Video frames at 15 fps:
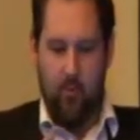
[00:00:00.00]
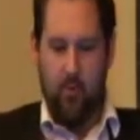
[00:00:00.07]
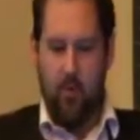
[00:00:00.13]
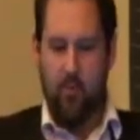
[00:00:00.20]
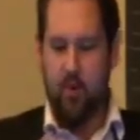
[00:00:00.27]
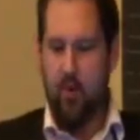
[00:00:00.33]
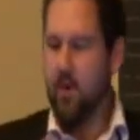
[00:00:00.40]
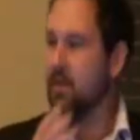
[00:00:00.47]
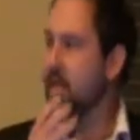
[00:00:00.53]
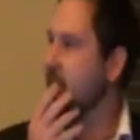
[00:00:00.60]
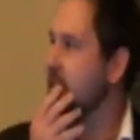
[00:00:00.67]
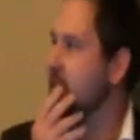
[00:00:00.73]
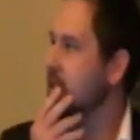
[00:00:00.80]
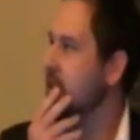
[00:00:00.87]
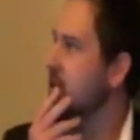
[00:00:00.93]
What I
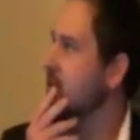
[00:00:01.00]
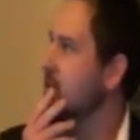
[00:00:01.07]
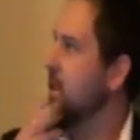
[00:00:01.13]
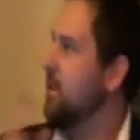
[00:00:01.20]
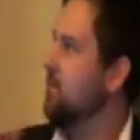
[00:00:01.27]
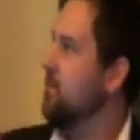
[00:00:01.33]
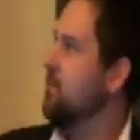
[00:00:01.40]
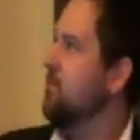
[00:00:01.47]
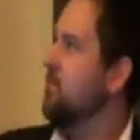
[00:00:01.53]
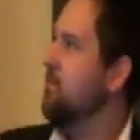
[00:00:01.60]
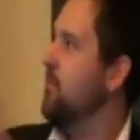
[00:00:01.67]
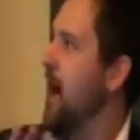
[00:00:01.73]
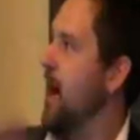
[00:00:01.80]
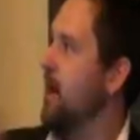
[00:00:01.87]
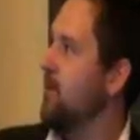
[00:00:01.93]
think is an interesting
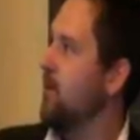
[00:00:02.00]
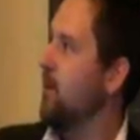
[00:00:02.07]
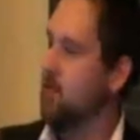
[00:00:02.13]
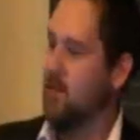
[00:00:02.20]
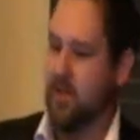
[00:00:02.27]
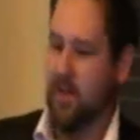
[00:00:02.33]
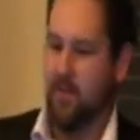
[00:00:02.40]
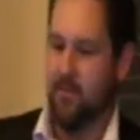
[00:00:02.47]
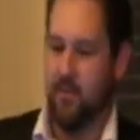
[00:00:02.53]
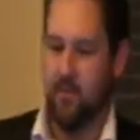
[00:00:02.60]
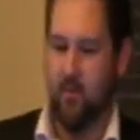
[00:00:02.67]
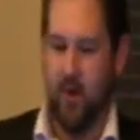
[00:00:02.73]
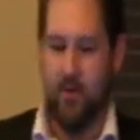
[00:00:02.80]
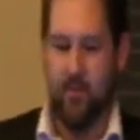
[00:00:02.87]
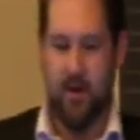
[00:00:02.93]
paradigm shift
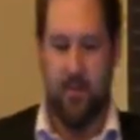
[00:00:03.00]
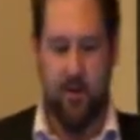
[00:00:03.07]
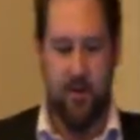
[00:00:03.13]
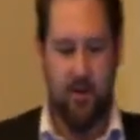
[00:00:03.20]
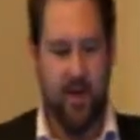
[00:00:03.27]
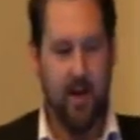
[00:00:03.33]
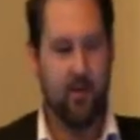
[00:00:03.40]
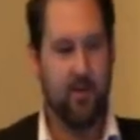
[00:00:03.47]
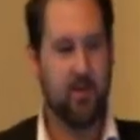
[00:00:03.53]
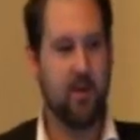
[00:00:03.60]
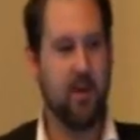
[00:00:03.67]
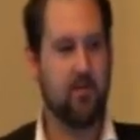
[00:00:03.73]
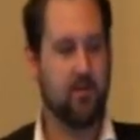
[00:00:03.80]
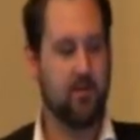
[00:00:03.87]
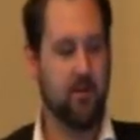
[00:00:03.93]
in the way we communicate with
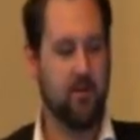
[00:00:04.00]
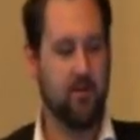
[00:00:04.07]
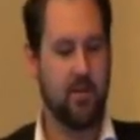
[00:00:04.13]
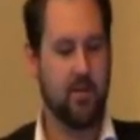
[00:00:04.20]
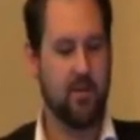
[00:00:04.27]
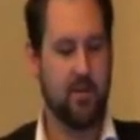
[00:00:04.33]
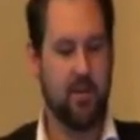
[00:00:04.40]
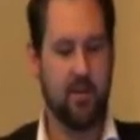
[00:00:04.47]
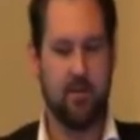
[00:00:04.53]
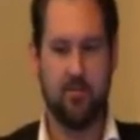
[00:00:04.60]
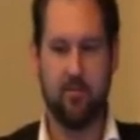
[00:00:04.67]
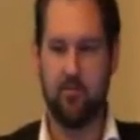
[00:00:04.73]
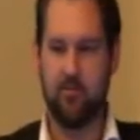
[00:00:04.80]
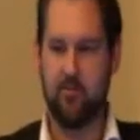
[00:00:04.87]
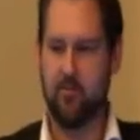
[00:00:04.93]
social tools is
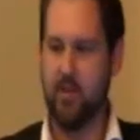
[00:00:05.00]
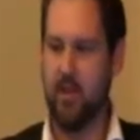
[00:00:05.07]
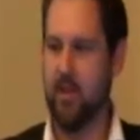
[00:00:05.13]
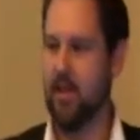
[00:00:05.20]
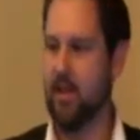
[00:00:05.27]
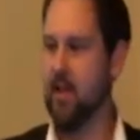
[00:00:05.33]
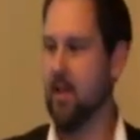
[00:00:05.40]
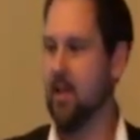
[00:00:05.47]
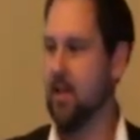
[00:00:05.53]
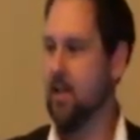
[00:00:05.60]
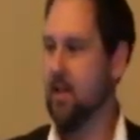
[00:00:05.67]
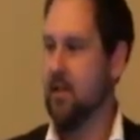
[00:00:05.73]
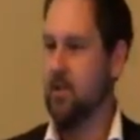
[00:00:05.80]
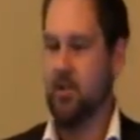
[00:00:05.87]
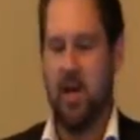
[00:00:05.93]
really
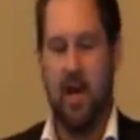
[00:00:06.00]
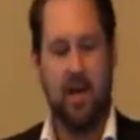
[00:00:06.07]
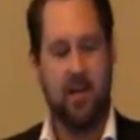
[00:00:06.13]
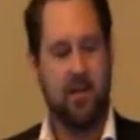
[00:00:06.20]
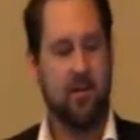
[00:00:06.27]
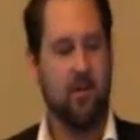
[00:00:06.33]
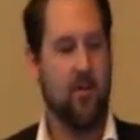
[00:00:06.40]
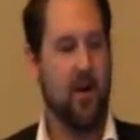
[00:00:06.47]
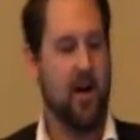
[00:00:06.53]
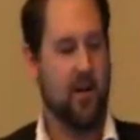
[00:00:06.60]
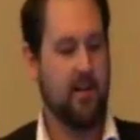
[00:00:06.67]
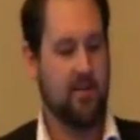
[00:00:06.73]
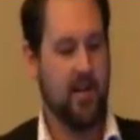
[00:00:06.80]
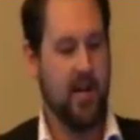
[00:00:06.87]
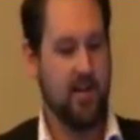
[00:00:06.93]
changing
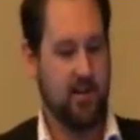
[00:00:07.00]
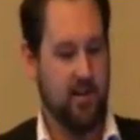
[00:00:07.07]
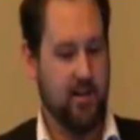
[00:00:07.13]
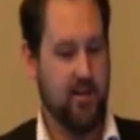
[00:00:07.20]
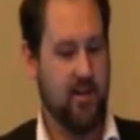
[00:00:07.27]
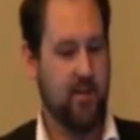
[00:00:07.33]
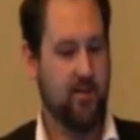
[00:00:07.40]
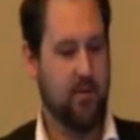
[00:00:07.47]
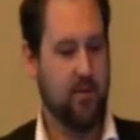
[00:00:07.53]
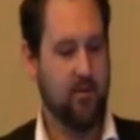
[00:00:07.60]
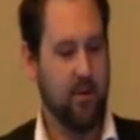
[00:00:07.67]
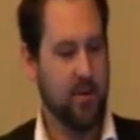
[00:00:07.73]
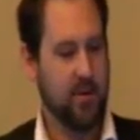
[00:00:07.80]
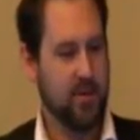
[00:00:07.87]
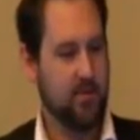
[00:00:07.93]
the shift to a
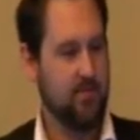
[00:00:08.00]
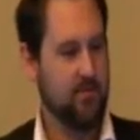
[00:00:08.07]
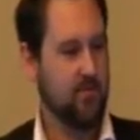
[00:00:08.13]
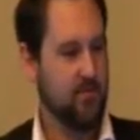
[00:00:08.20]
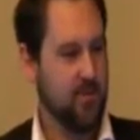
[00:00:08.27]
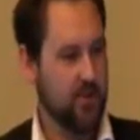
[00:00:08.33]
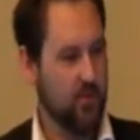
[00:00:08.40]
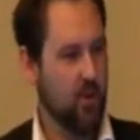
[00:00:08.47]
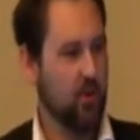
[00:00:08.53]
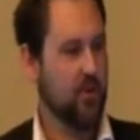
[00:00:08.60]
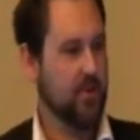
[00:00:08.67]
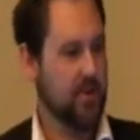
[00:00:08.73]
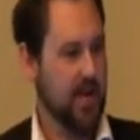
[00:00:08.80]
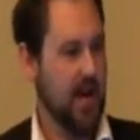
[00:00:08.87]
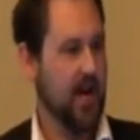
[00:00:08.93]
more
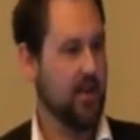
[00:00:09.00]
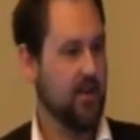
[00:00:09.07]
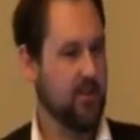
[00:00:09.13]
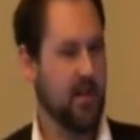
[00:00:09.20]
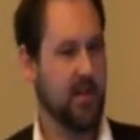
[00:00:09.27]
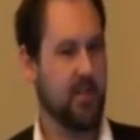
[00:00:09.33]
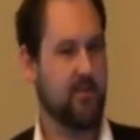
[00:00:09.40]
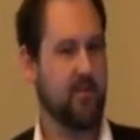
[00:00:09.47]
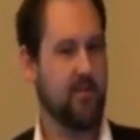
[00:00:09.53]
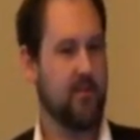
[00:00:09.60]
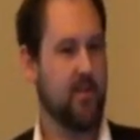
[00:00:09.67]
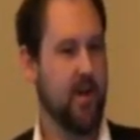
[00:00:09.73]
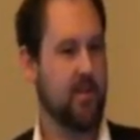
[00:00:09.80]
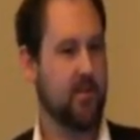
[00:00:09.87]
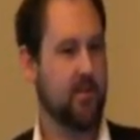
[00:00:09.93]
small and targeted chunks of
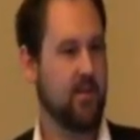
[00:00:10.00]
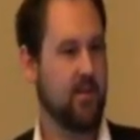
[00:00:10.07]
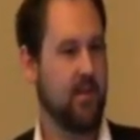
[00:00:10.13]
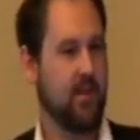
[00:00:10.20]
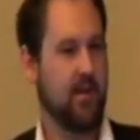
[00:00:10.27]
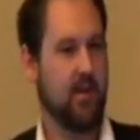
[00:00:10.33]
information.